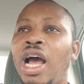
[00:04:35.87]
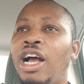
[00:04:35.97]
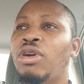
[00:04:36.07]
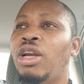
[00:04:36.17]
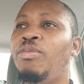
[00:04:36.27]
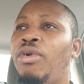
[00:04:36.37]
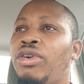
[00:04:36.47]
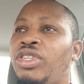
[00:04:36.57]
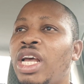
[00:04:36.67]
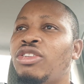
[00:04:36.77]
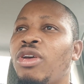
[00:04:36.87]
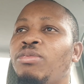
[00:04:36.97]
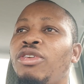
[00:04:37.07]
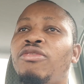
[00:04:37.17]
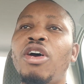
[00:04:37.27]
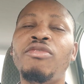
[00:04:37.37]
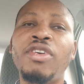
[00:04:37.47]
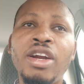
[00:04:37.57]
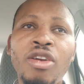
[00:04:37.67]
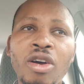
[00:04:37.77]
actually posted something for a
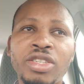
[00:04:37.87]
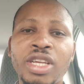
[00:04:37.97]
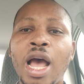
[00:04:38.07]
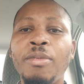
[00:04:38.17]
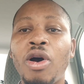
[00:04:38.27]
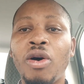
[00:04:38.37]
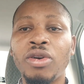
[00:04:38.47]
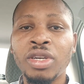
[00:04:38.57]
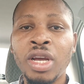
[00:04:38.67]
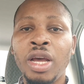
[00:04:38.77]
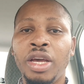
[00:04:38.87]
very long time on